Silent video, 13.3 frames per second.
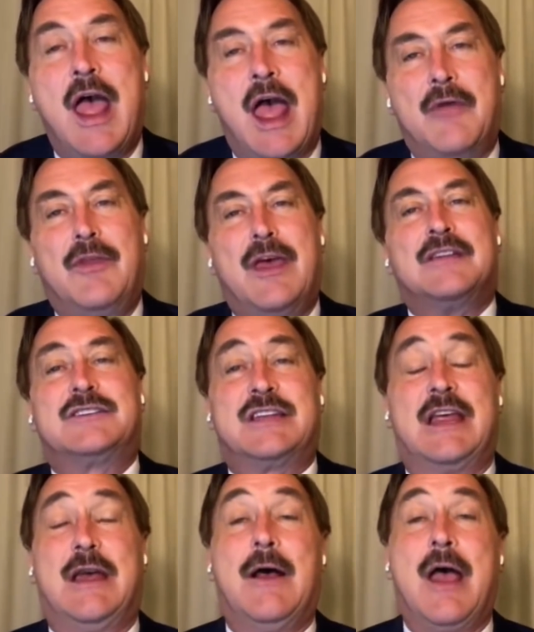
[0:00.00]
And then
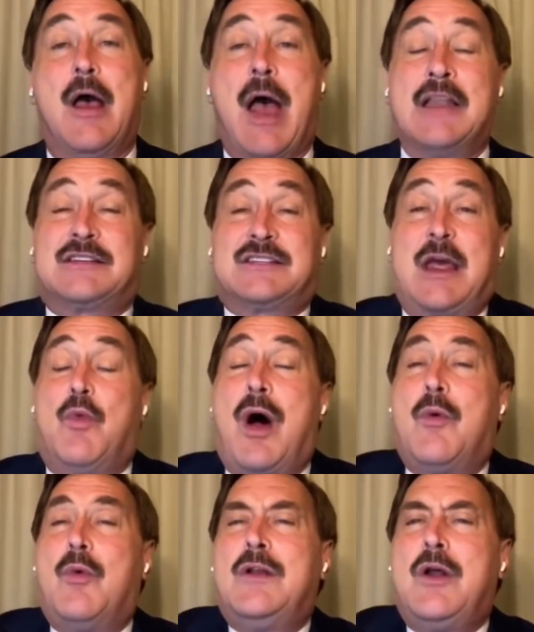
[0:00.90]
see, I'd say,
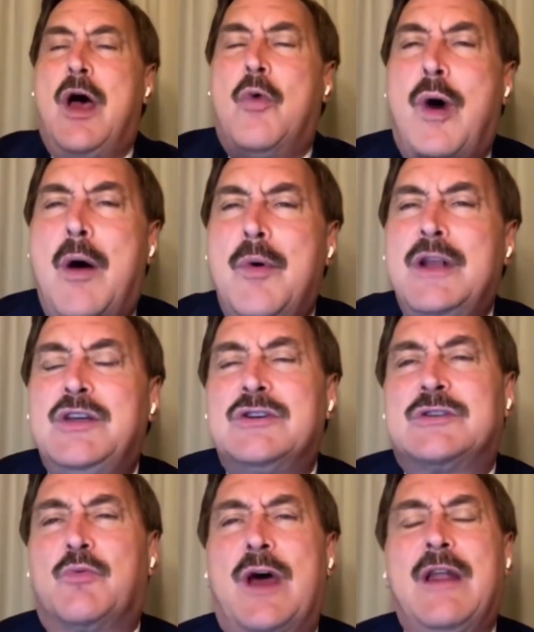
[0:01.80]
what
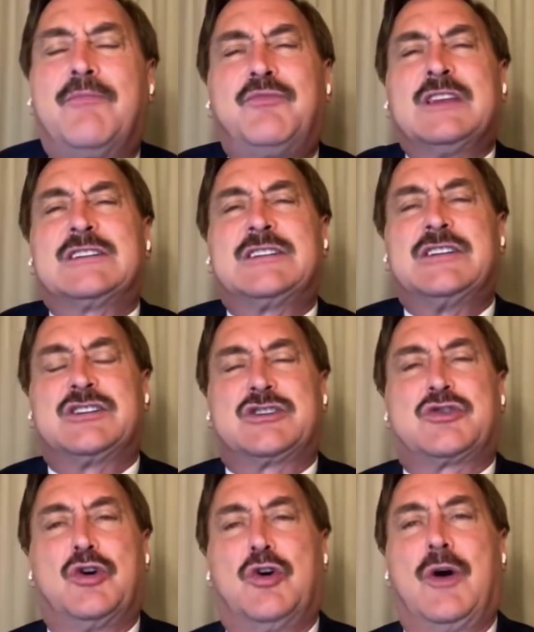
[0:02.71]
if this is
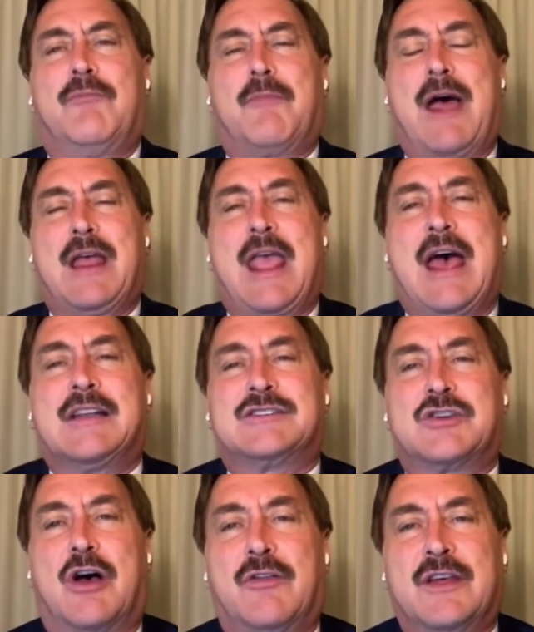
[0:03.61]
true? If Mike
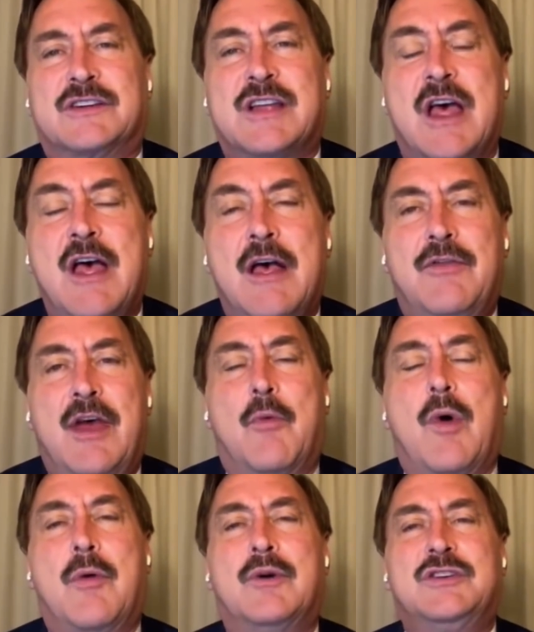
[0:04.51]
has all this,
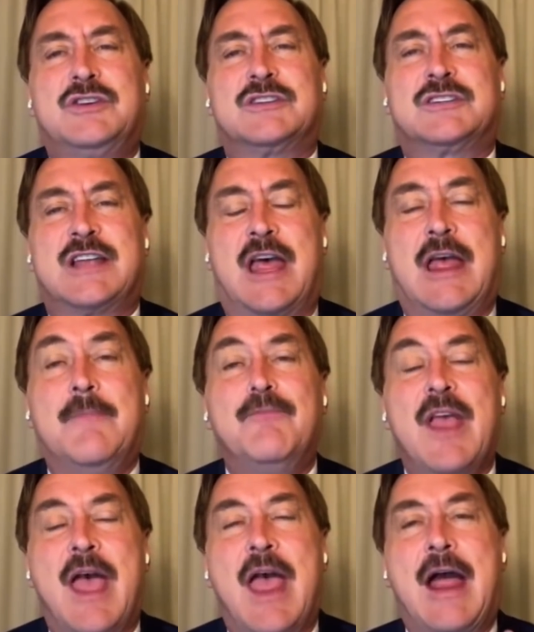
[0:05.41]
then what would you say?
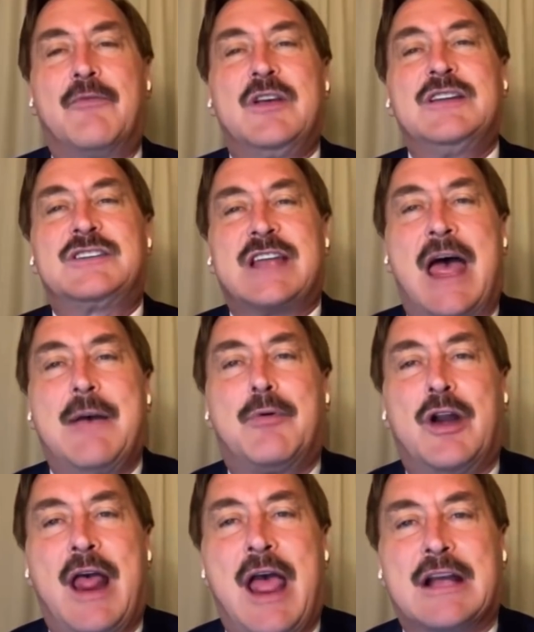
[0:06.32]
Every
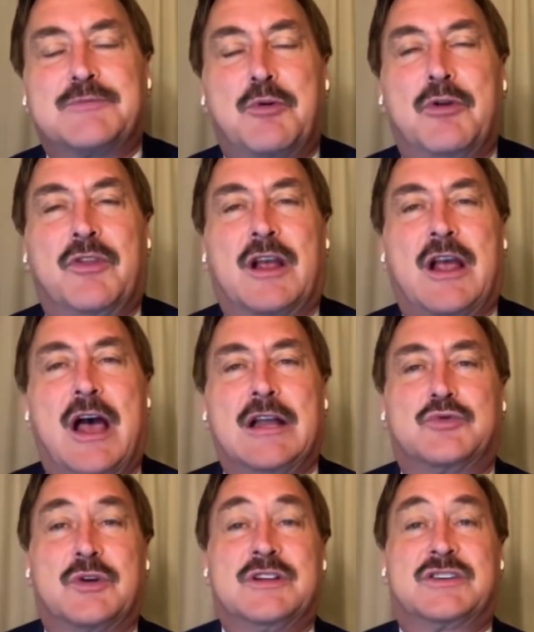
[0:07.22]
cyber expert in the
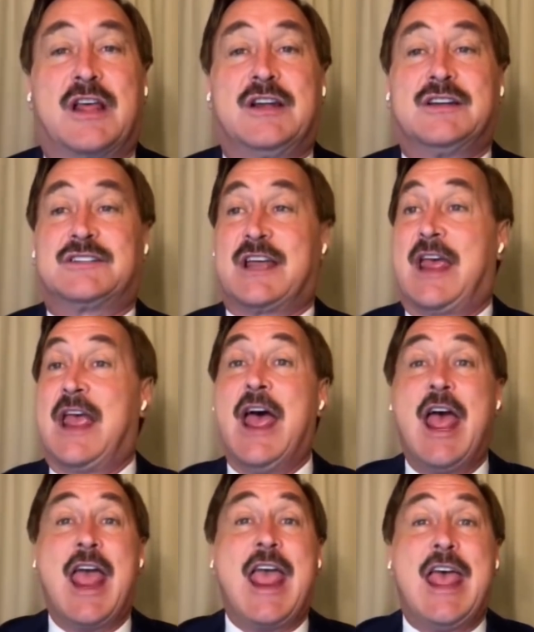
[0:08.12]
country is going to say,
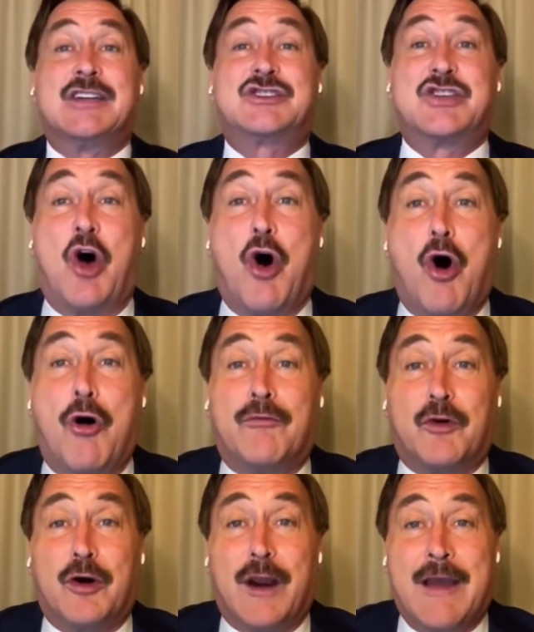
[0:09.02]
it's
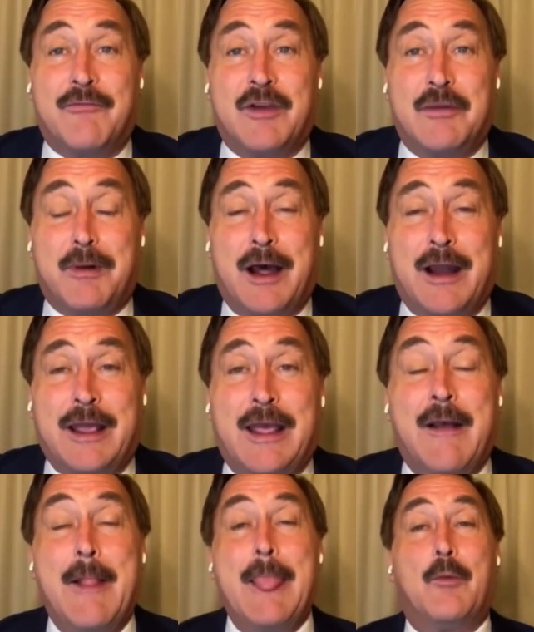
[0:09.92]
over,
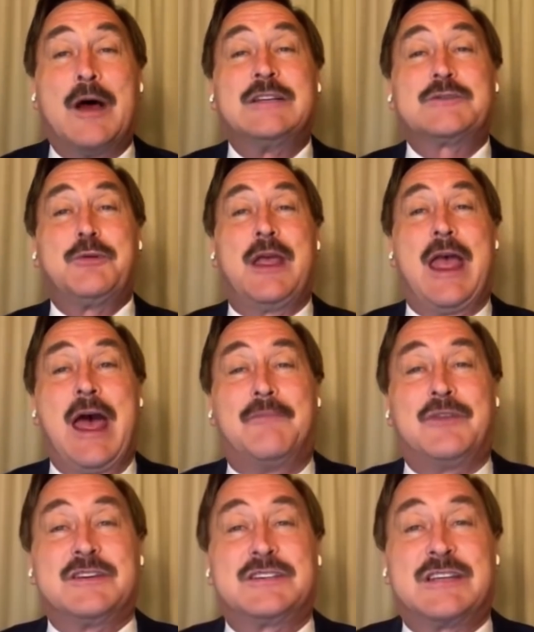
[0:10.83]
everybody. Once we
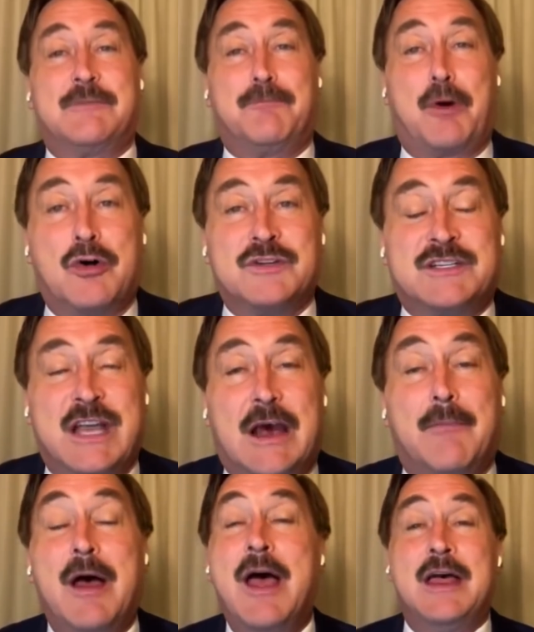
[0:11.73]
have this
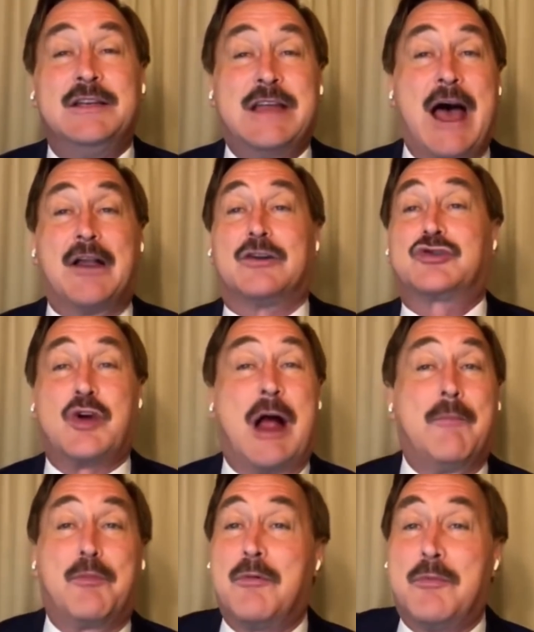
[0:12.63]
symposium, Donald
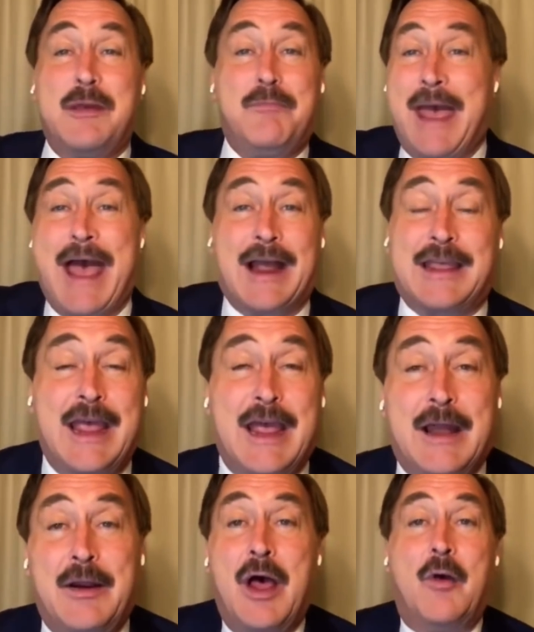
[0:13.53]
Trump will be back
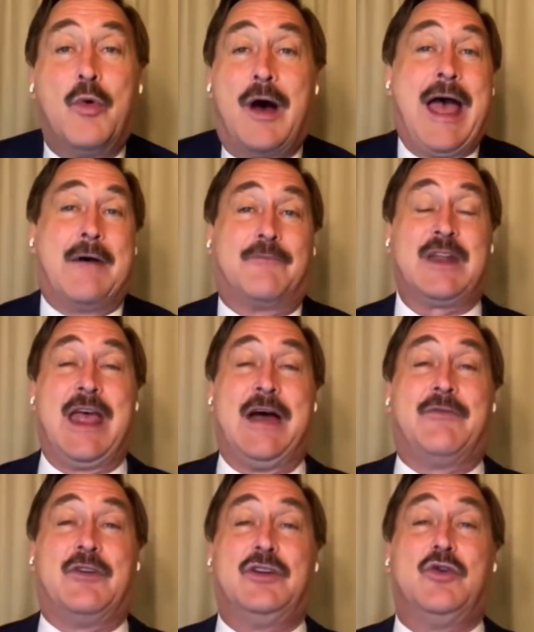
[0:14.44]
in. We'll have to
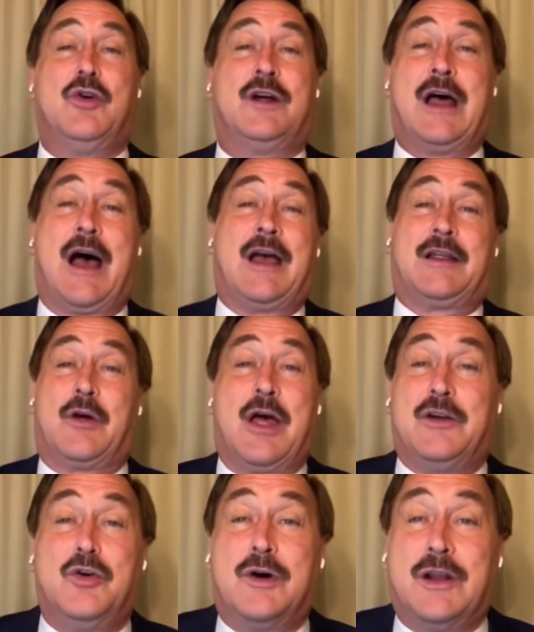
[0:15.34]
have a new
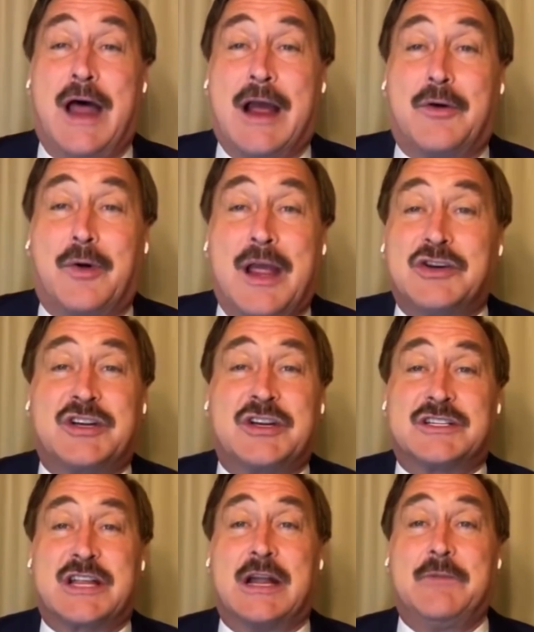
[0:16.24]

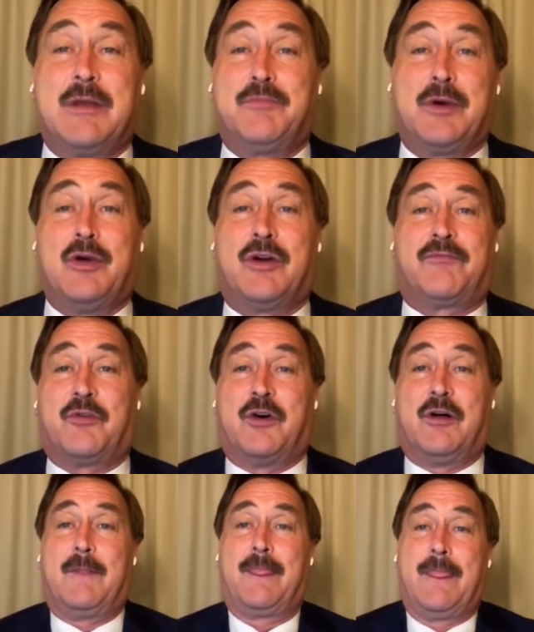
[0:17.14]
inauguration. It's going to be
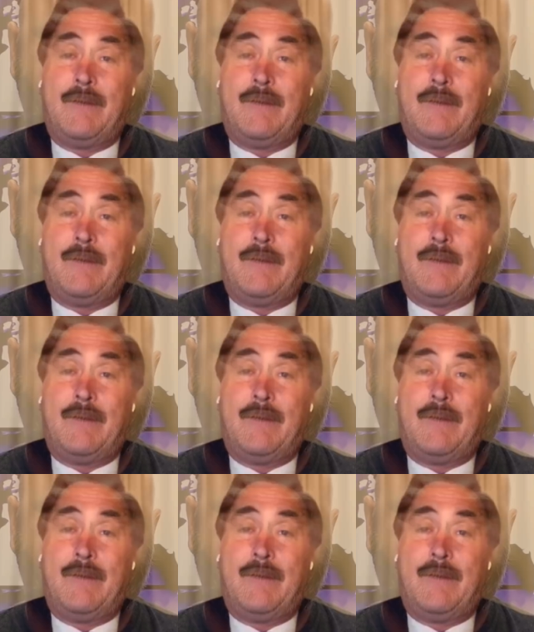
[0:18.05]
beautiful.